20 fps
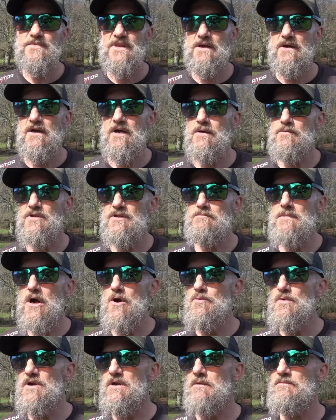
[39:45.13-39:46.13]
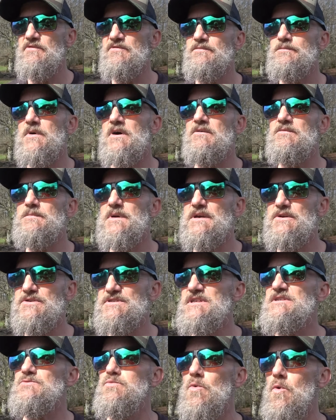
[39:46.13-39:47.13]
At the moment,
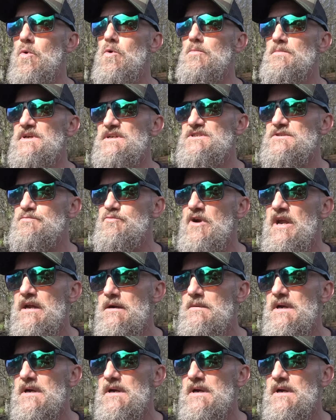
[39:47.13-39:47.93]
because it's warm this spring,